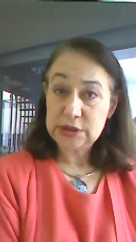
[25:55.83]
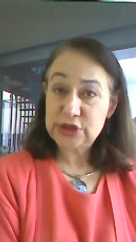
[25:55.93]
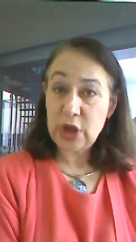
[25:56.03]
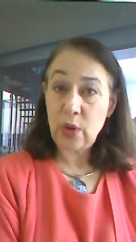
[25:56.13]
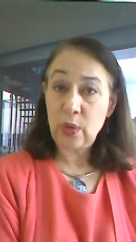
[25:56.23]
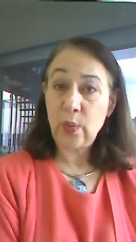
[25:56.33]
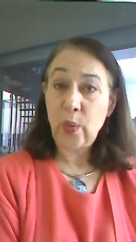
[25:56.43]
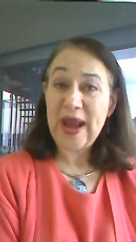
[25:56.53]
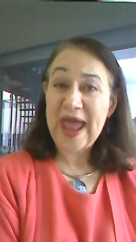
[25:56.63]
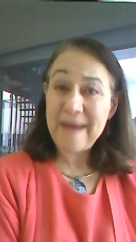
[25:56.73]
So
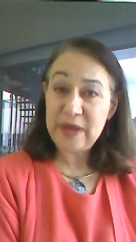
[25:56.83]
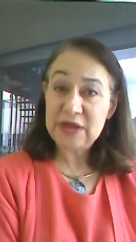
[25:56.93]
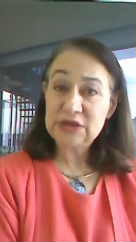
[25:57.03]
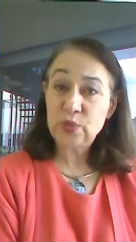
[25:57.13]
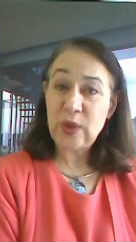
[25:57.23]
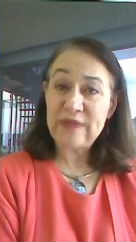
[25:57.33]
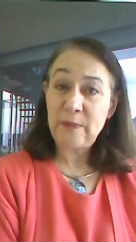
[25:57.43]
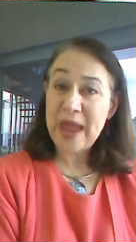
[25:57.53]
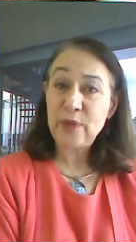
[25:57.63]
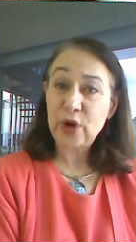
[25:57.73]
what happens when
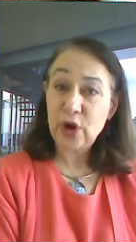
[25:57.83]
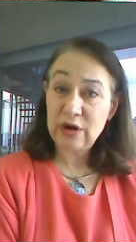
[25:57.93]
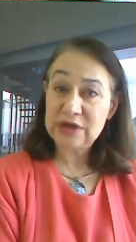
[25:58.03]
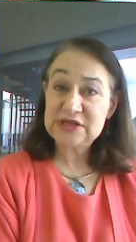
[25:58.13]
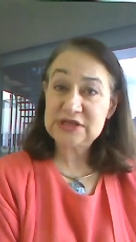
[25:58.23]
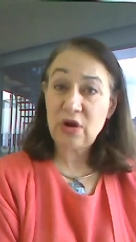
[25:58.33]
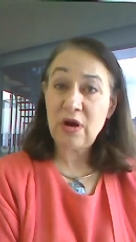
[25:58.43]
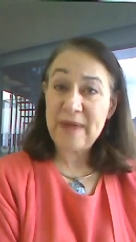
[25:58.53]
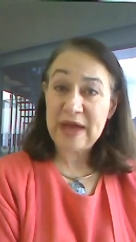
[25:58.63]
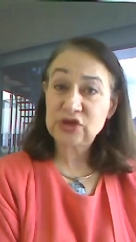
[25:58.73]
the paper currencies
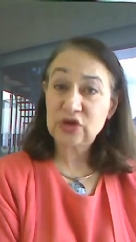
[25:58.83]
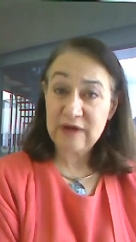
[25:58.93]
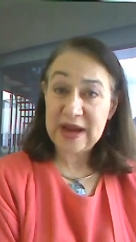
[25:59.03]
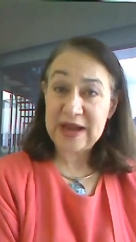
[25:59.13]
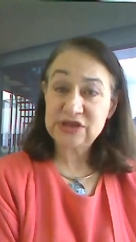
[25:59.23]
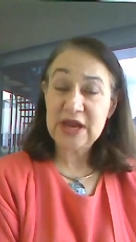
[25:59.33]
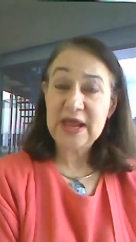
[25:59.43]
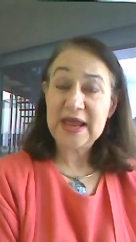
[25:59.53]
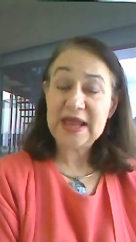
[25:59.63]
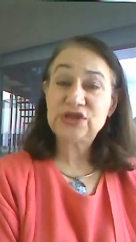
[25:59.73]
are about to crash
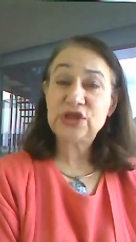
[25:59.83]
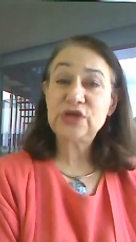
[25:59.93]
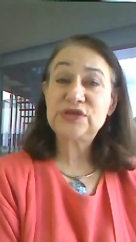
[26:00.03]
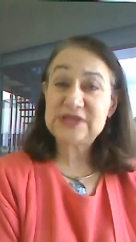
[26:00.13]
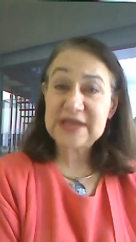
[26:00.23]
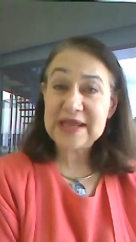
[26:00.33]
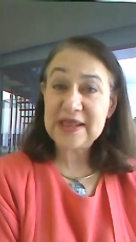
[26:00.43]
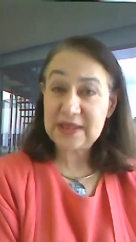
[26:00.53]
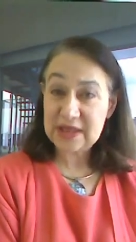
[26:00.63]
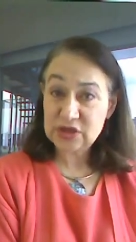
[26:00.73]
is you
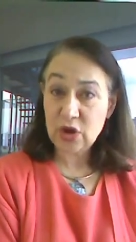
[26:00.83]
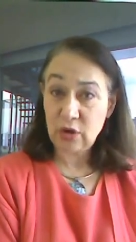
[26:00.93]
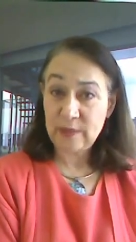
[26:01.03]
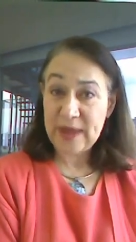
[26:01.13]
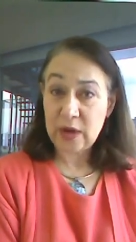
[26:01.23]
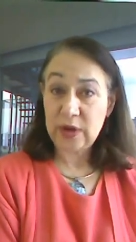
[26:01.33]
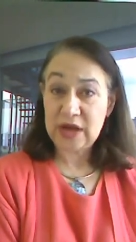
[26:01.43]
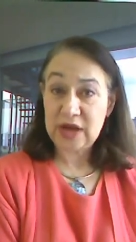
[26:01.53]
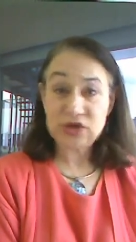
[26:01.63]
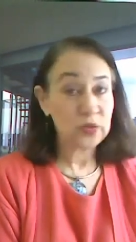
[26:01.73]
see this gold
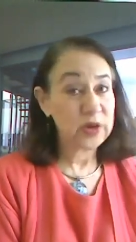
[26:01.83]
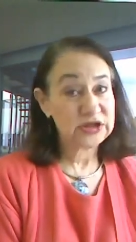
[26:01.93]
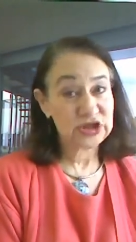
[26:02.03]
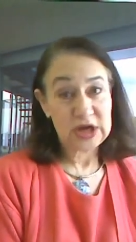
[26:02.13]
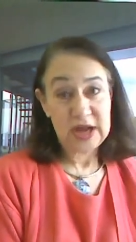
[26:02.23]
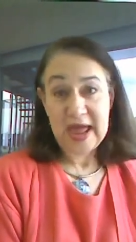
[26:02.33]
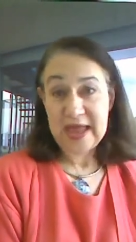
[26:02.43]
backwardation, which